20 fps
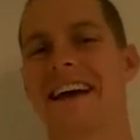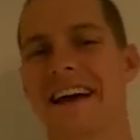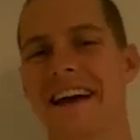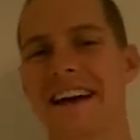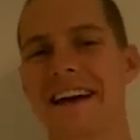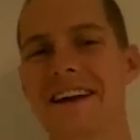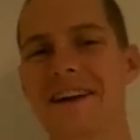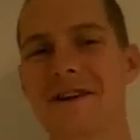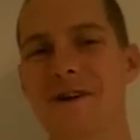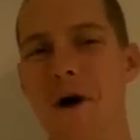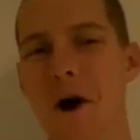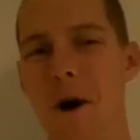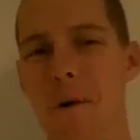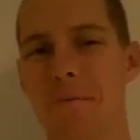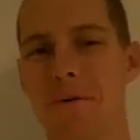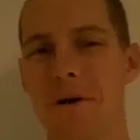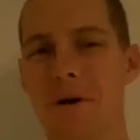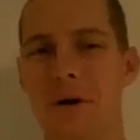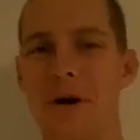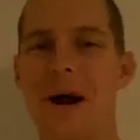in your
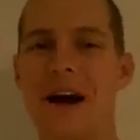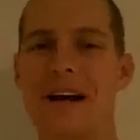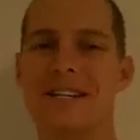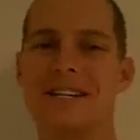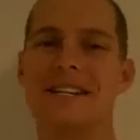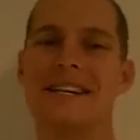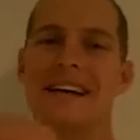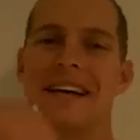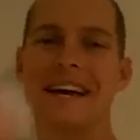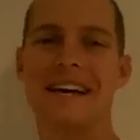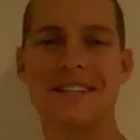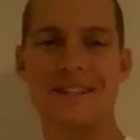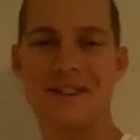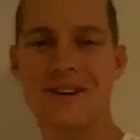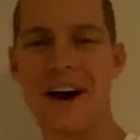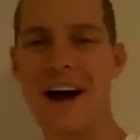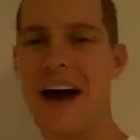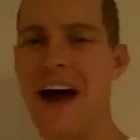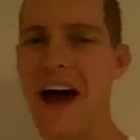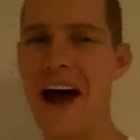progression in
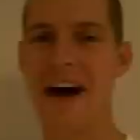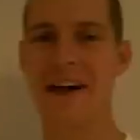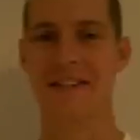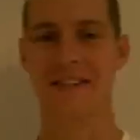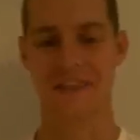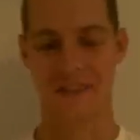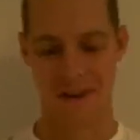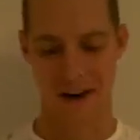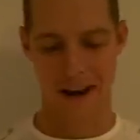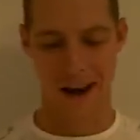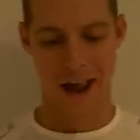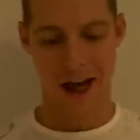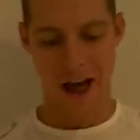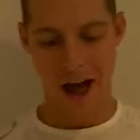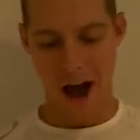triathlon.